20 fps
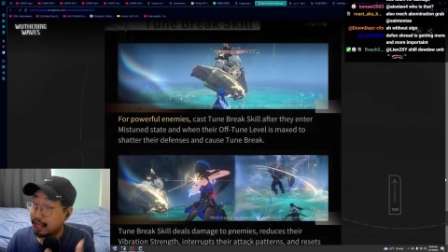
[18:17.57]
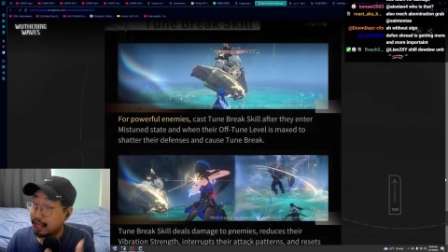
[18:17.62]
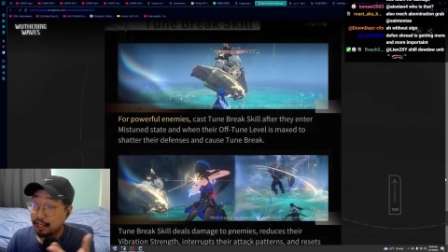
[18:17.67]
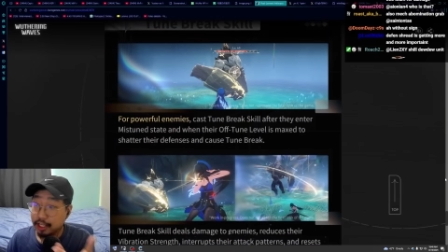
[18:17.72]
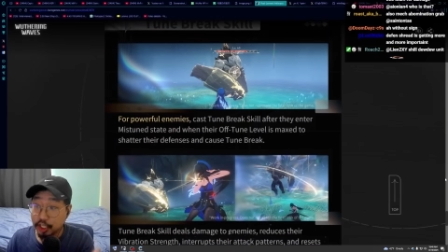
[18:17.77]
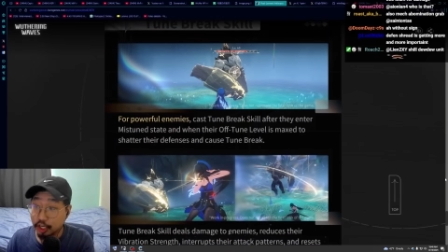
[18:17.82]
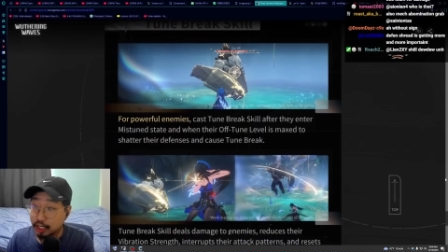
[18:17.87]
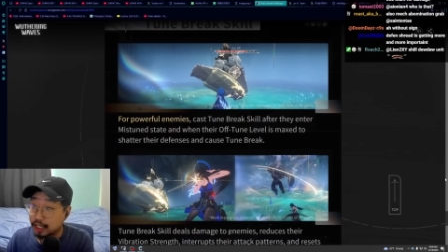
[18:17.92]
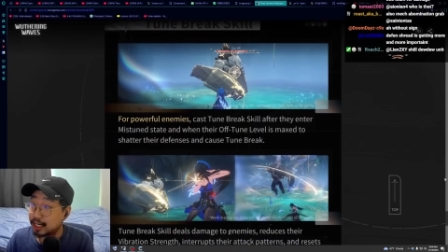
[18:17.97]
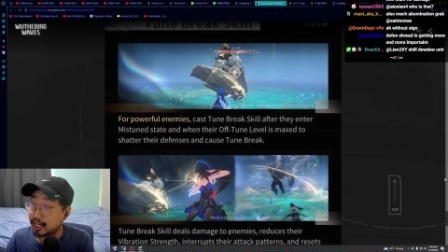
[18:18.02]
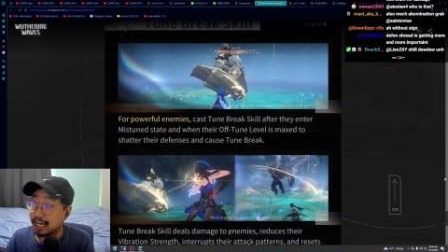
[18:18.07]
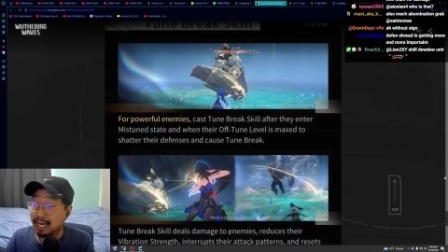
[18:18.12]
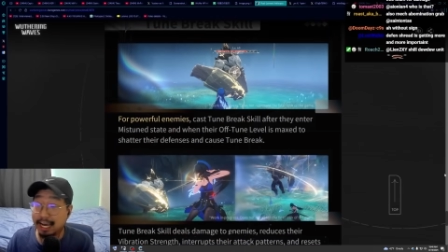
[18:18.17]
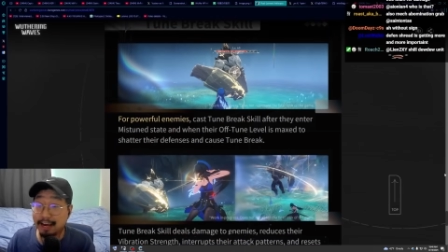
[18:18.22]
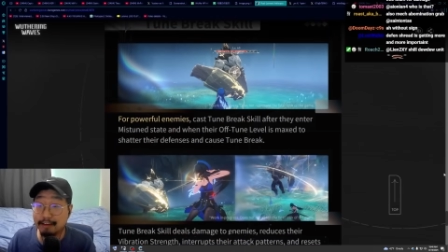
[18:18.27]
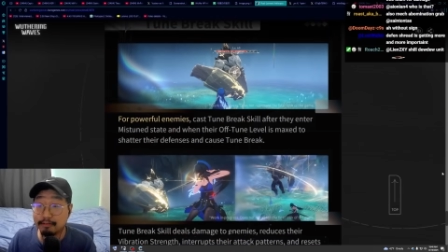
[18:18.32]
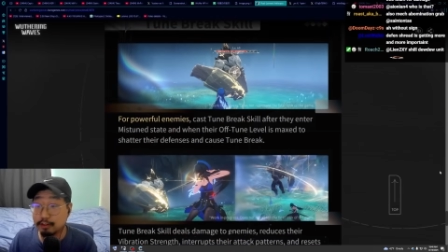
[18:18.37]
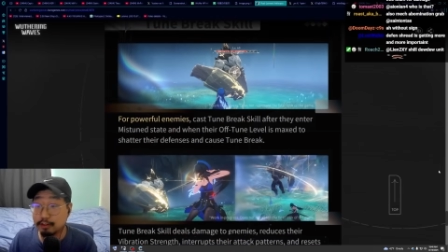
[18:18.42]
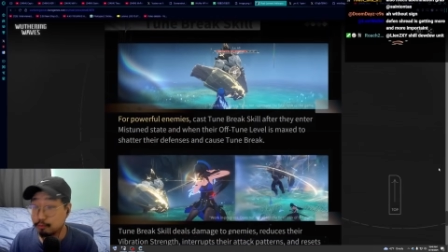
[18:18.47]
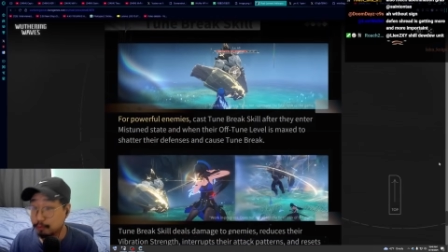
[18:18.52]
you're going to
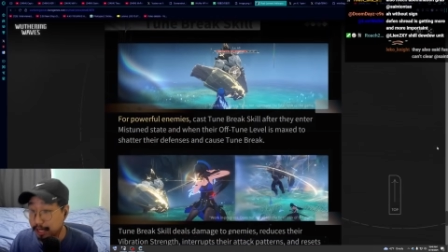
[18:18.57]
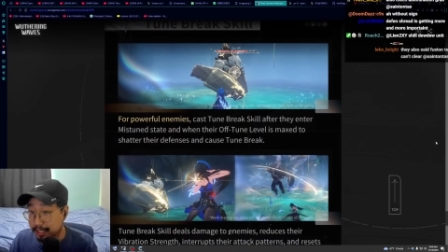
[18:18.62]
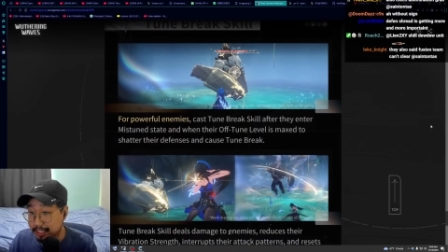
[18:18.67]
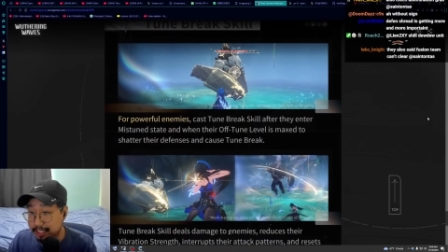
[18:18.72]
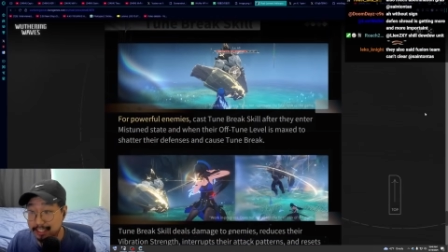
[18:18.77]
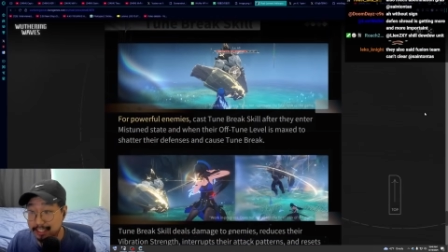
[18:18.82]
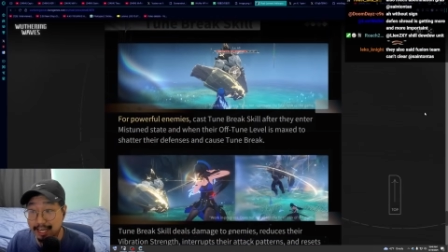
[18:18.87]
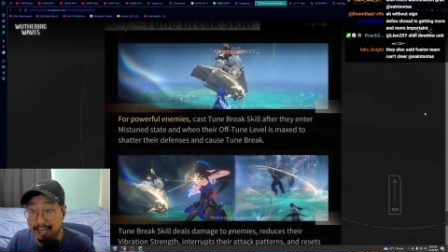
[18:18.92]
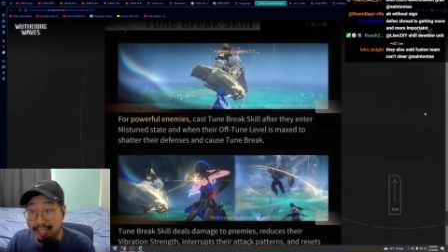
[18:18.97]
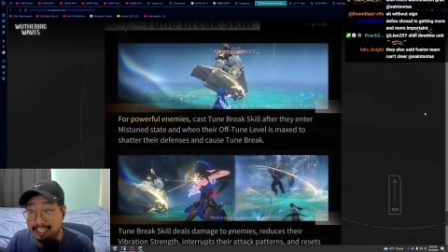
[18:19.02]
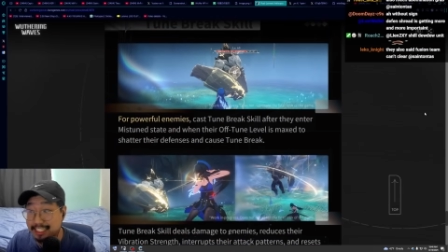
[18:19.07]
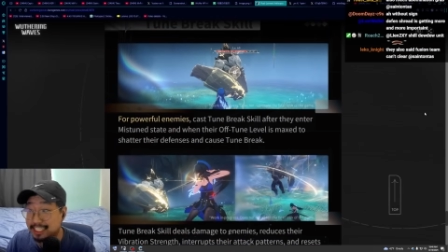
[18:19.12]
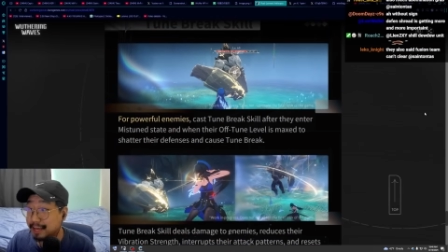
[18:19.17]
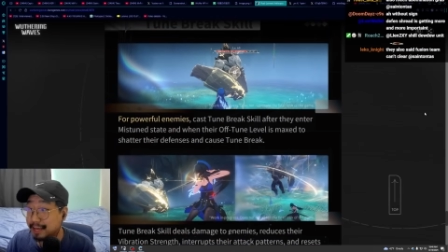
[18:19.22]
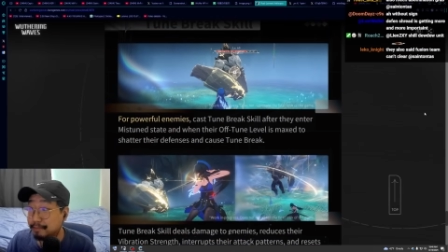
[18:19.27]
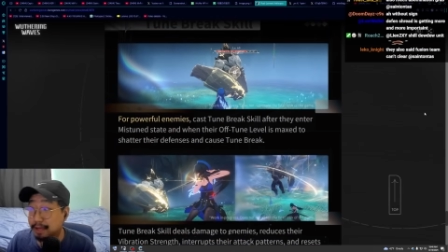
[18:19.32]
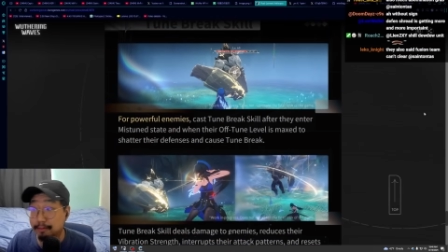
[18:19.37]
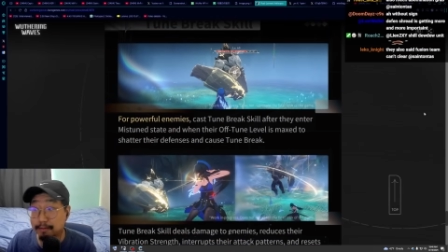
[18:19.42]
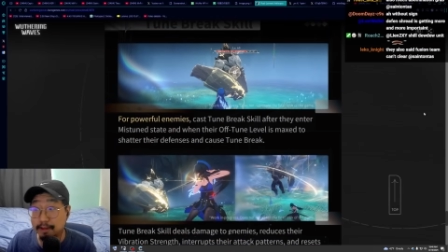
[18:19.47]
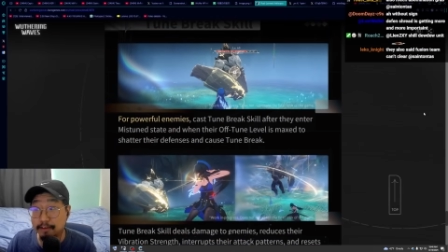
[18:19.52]
have to recognize that
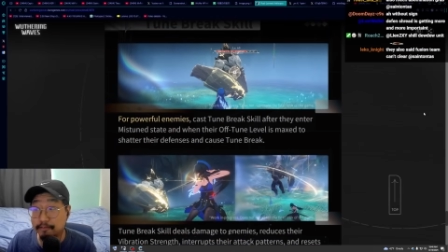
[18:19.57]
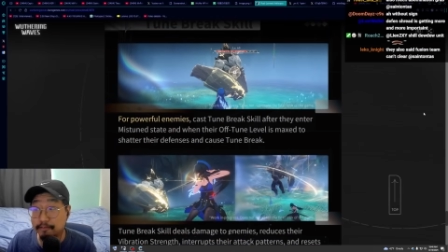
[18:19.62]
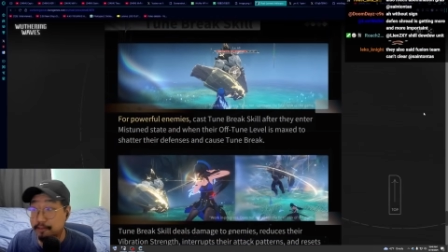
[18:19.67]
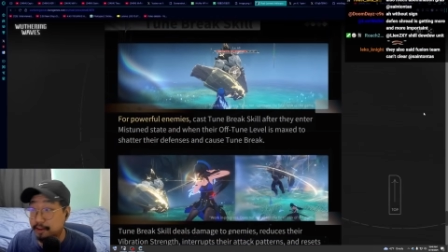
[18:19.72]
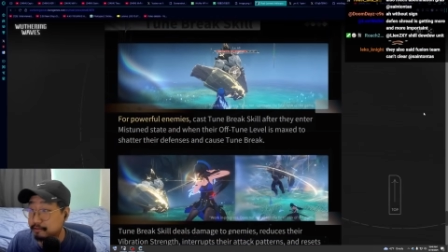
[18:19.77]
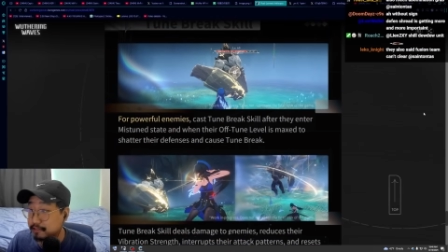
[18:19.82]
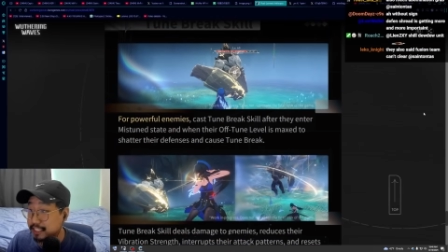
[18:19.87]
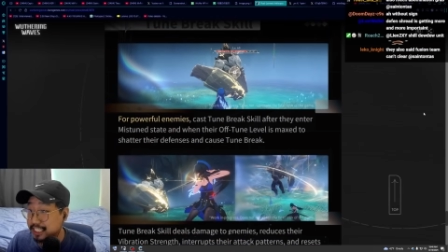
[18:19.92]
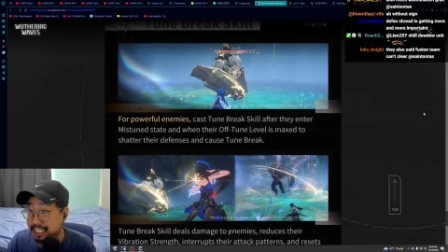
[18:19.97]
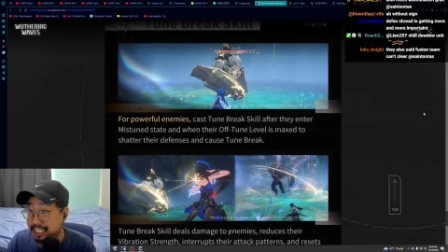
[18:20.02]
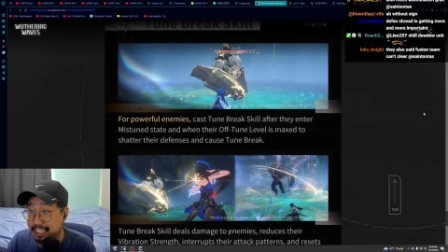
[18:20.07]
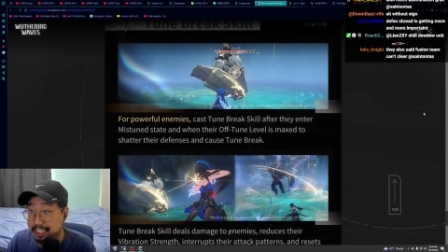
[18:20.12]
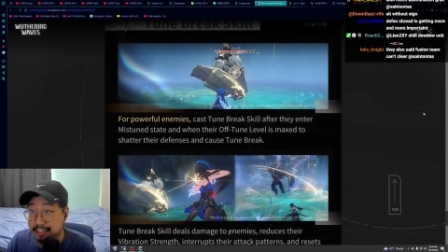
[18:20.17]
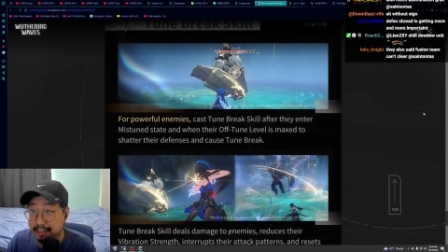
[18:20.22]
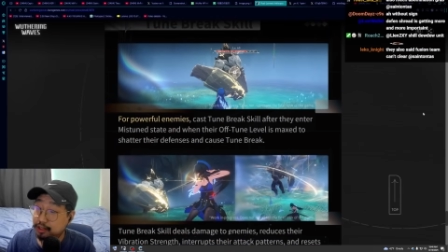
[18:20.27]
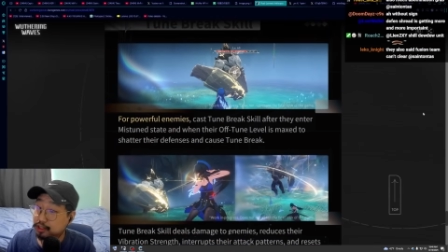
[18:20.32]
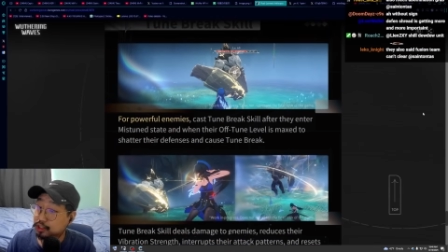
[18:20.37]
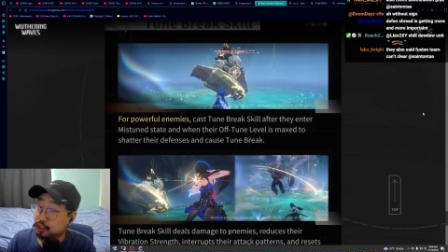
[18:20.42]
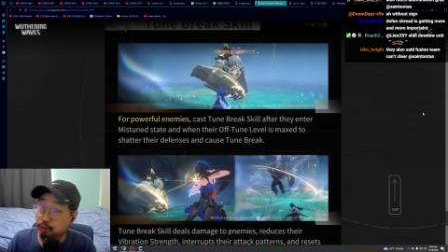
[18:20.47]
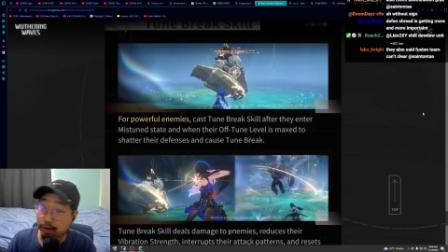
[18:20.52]
maybe 15,
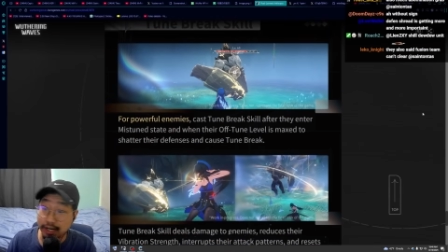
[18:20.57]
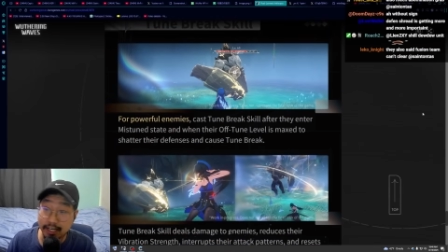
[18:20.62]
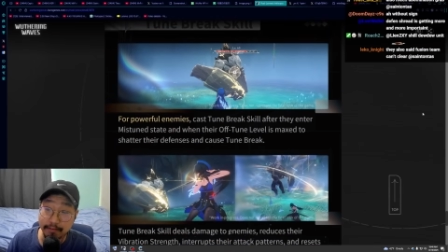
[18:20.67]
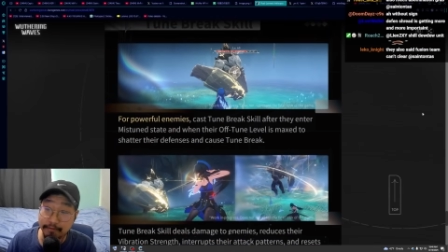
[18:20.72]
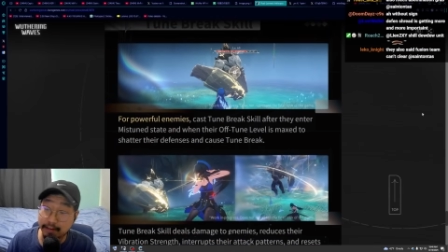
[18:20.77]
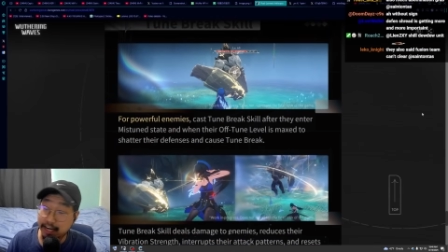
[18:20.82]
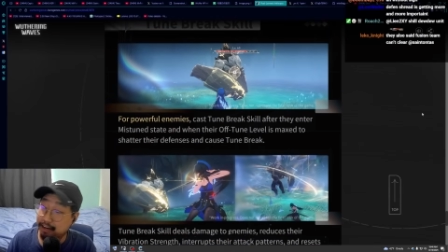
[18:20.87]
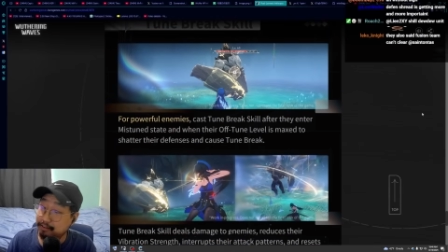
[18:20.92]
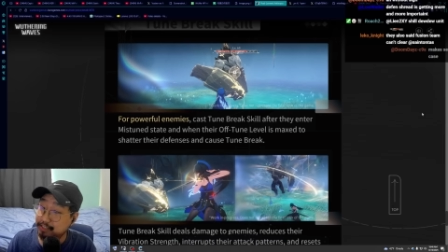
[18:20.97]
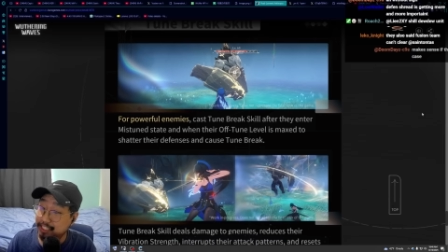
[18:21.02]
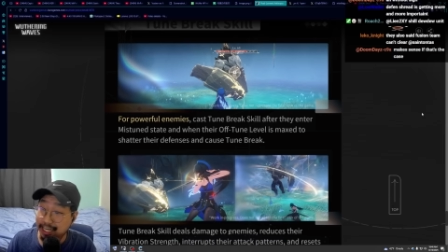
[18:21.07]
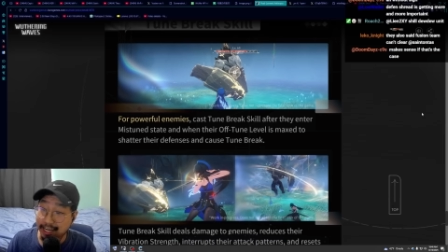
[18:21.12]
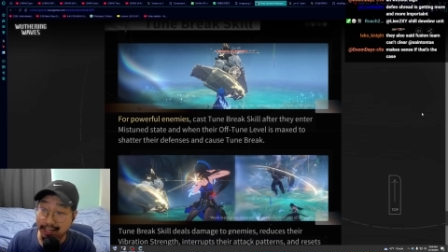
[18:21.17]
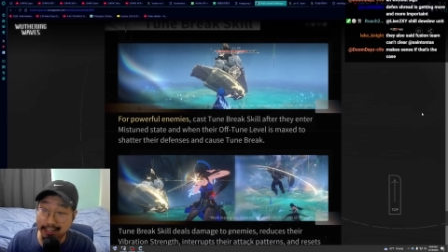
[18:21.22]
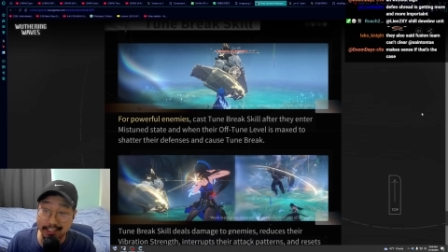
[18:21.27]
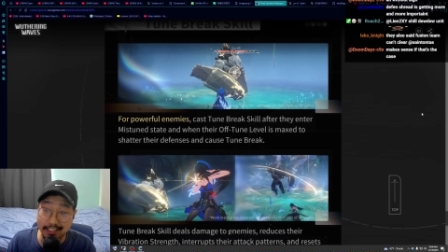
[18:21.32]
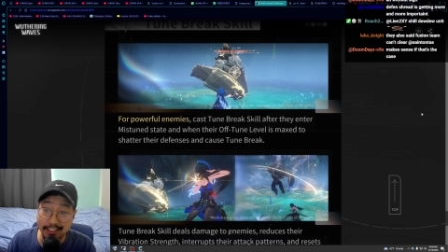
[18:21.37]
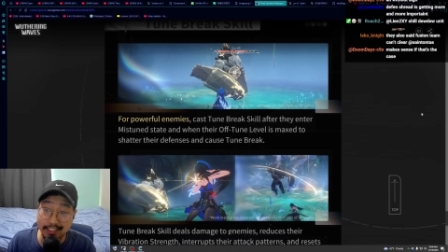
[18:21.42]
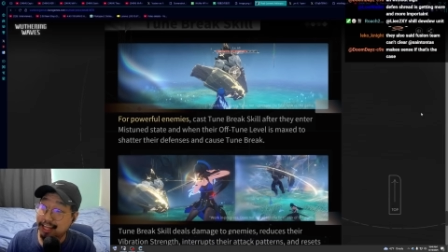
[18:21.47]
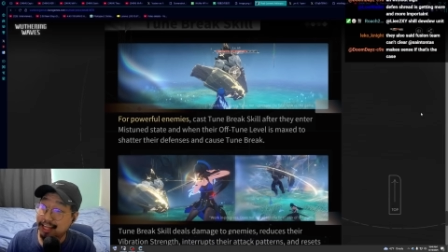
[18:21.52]
25 seconds,